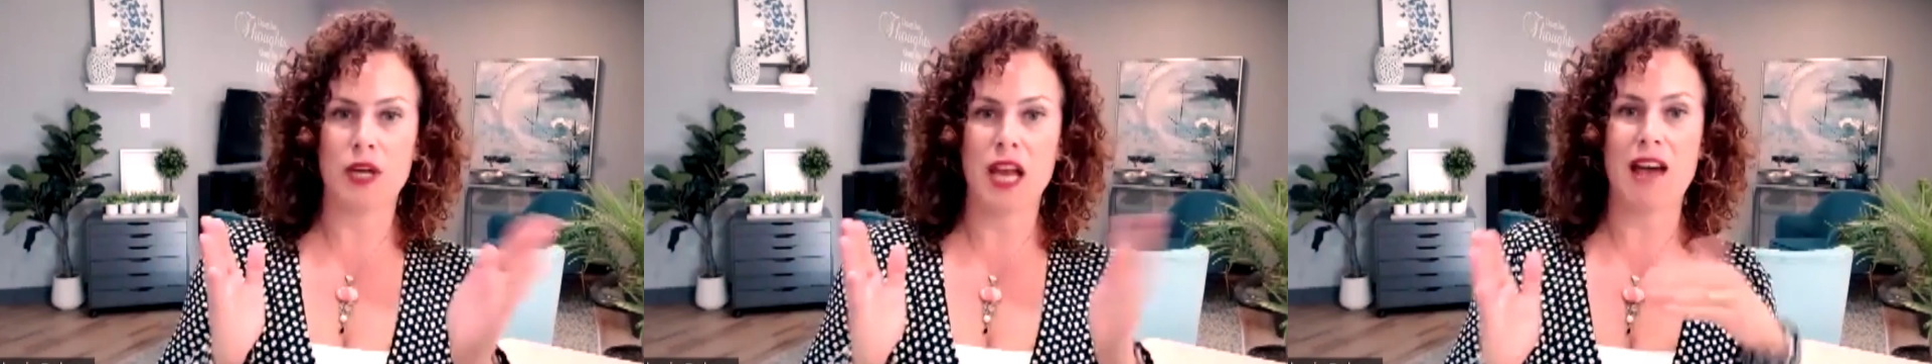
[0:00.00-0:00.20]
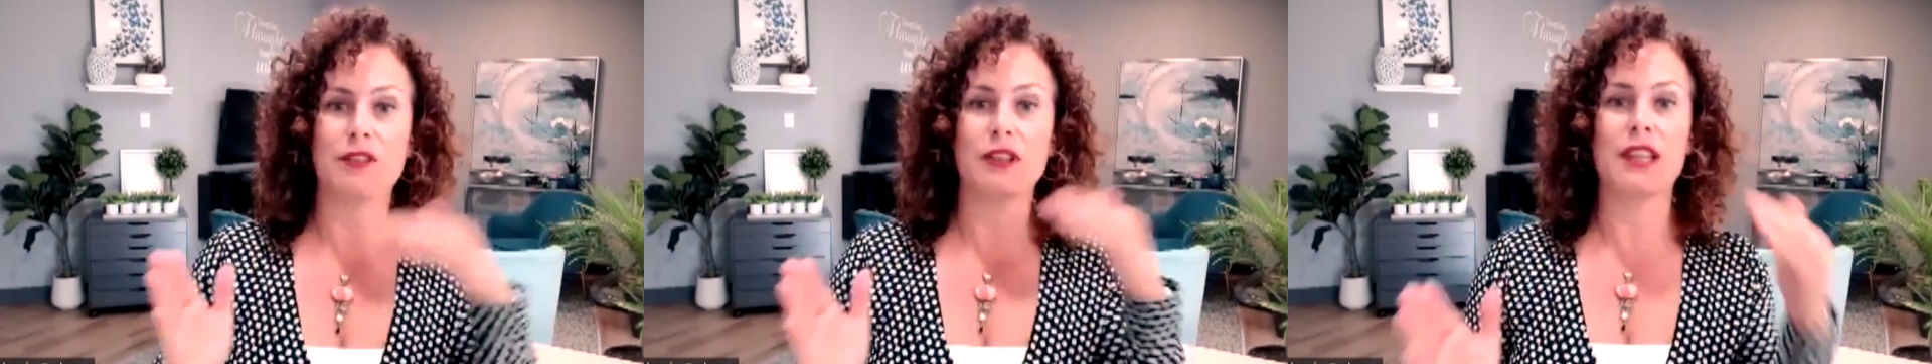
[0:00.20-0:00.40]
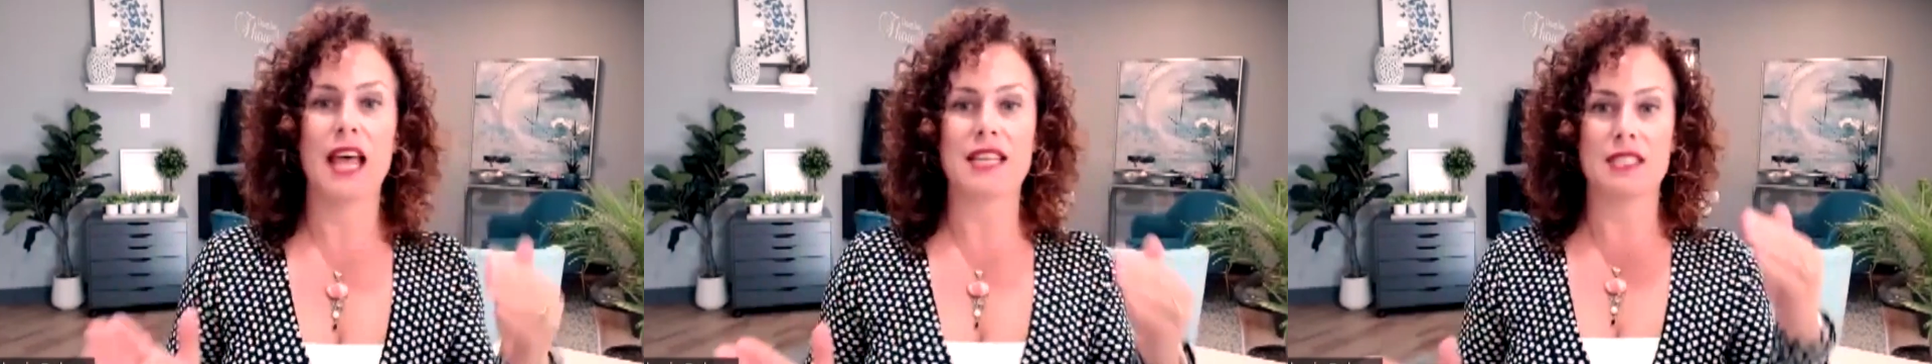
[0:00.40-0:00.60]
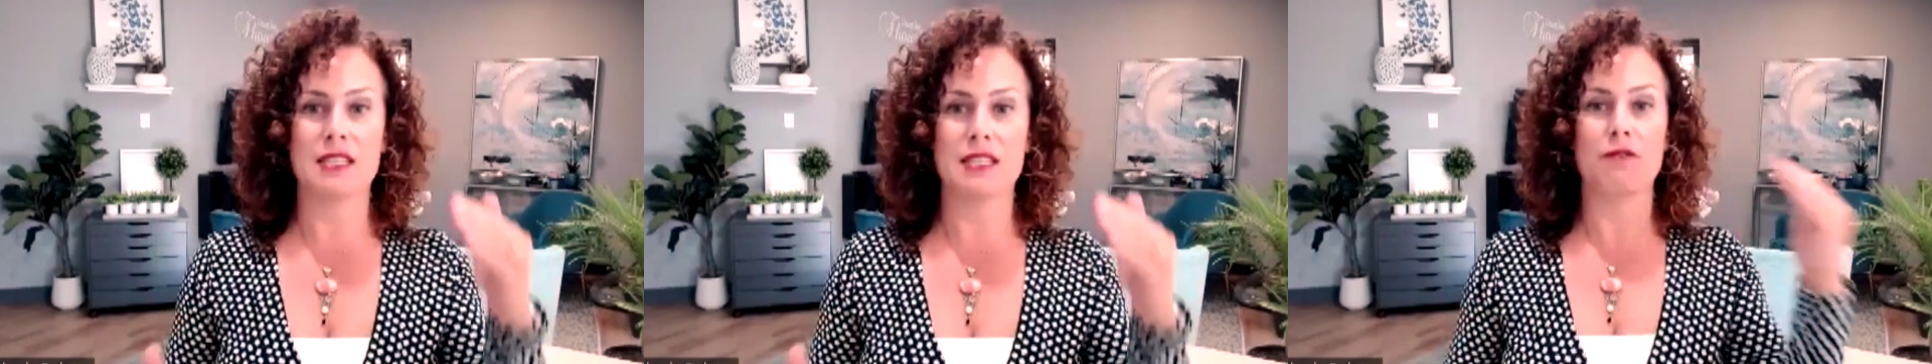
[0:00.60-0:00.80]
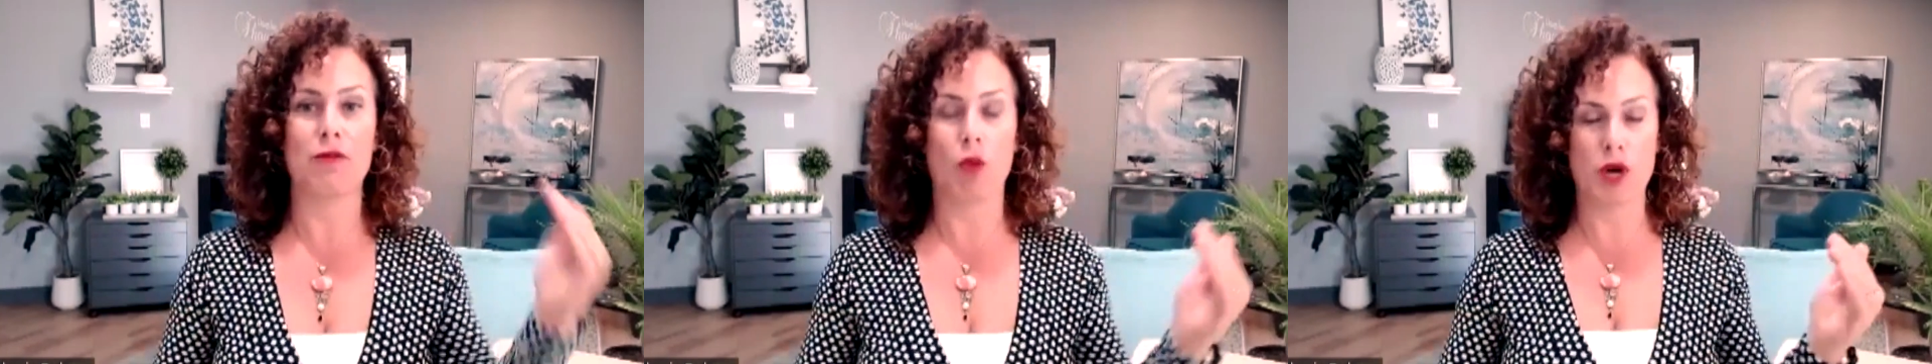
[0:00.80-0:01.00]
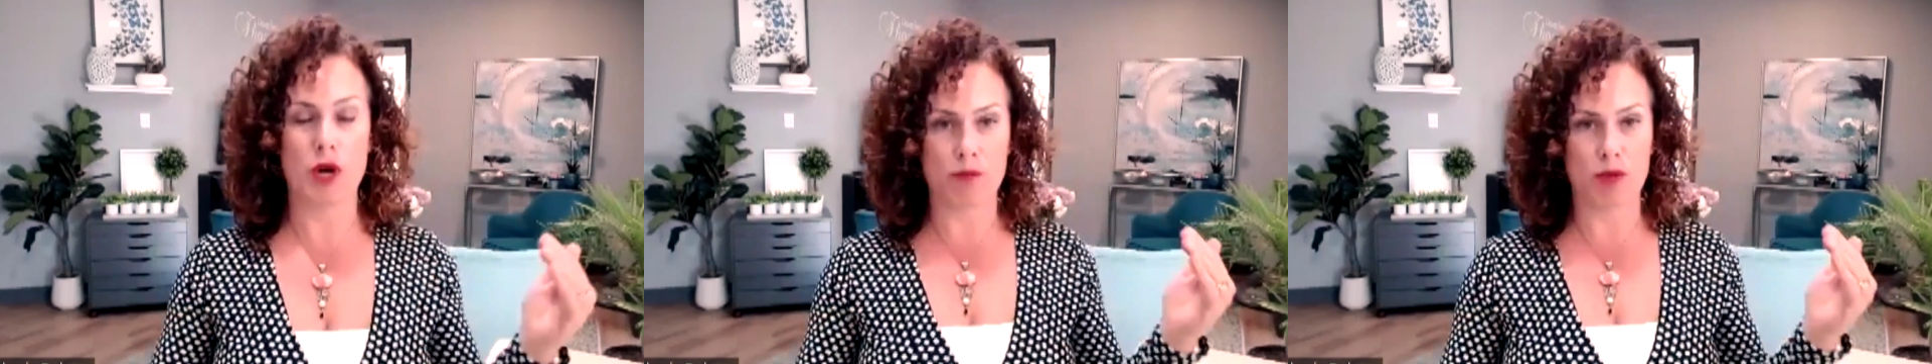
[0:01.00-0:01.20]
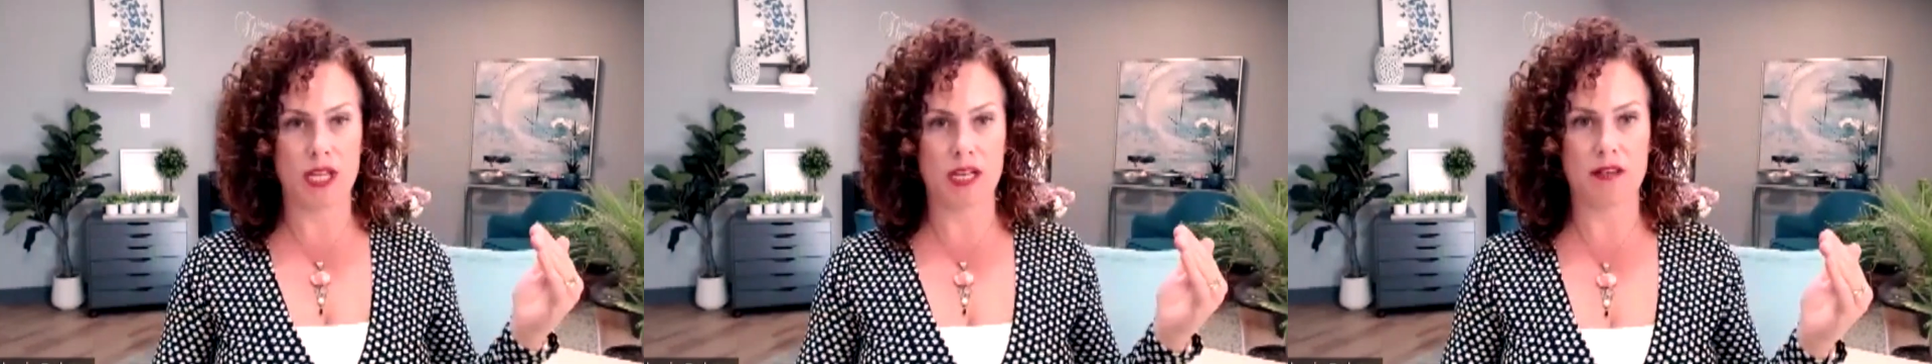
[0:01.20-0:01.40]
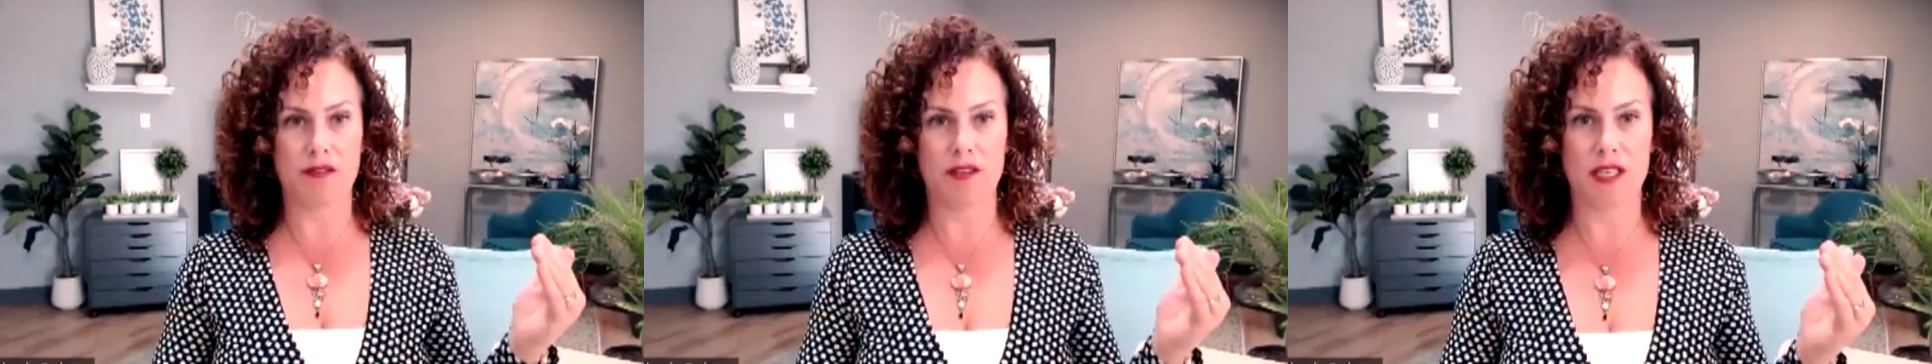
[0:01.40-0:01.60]
would have less than
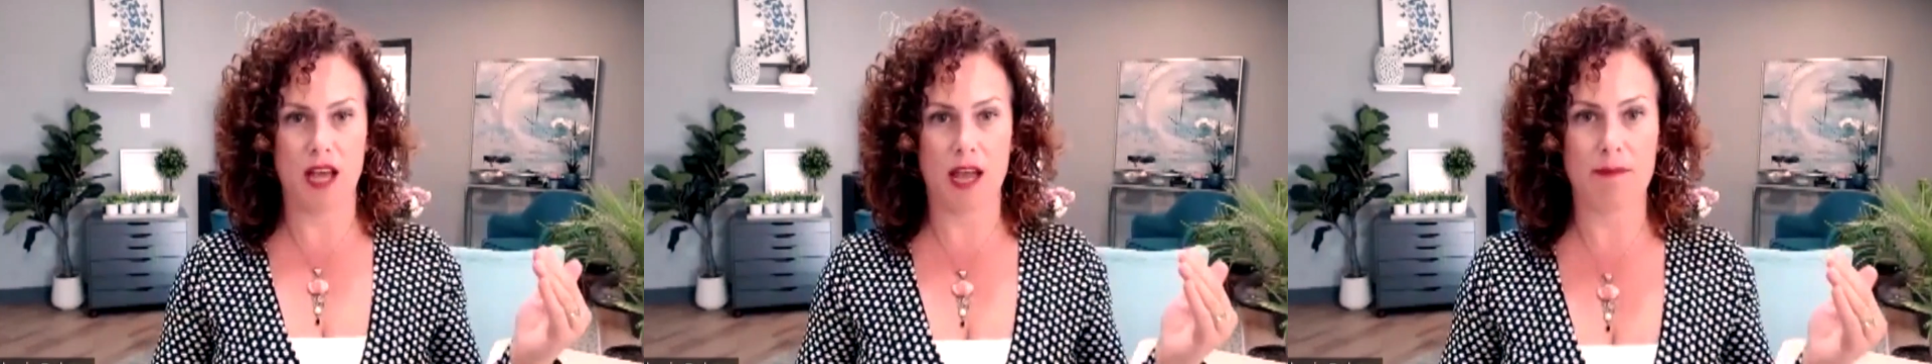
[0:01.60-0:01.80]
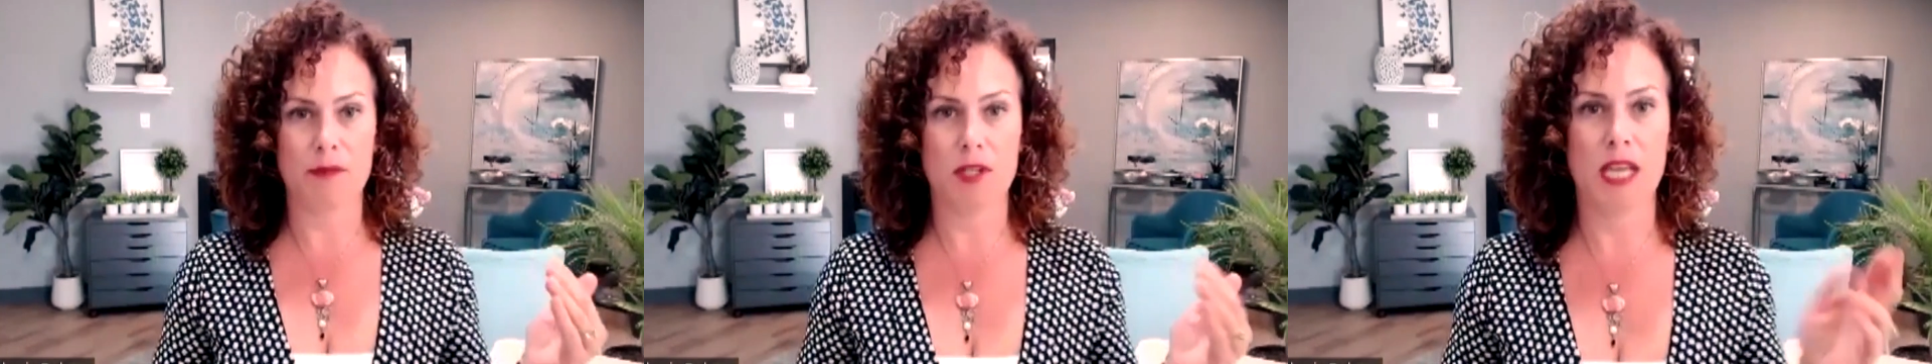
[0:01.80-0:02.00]
40% of the time.